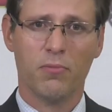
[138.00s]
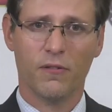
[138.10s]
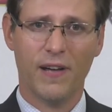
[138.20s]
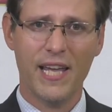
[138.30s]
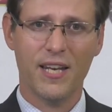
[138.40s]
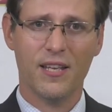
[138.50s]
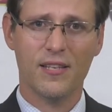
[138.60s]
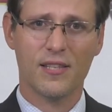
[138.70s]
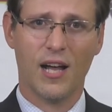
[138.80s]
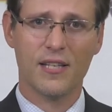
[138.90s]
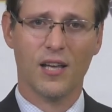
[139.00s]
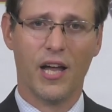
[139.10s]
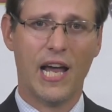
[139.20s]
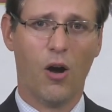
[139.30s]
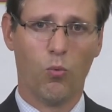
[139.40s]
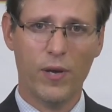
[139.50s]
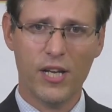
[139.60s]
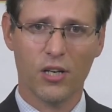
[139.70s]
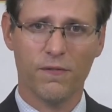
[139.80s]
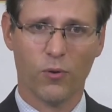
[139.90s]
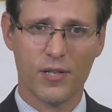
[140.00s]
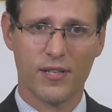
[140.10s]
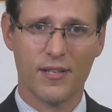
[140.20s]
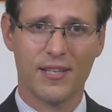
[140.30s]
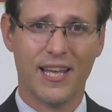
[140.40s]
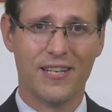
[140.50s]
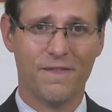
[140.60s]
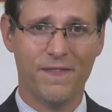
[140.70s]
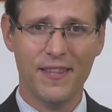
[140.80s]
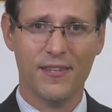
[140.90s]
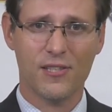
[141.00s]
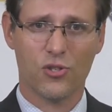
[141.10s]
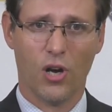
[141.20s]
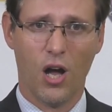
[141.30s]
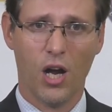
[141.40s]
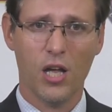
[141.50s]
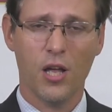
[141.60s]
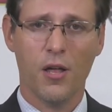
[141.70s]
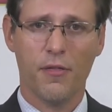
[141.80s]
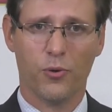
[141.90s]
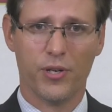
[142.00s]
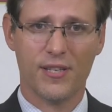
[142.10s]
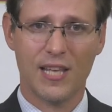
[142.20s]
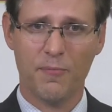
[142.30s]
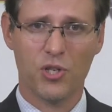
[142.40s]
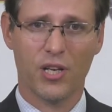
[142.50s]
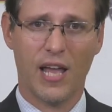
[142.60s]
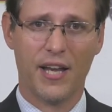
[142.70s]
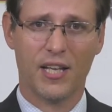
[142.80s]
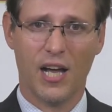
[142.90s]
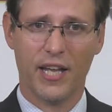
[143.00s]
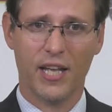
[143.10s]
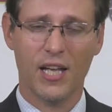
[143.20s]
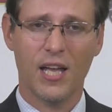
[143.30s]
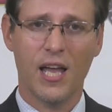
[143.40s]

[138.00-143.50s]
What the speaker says: provided his thoughts on how weaker forces can defeat the strong through deception and cunning,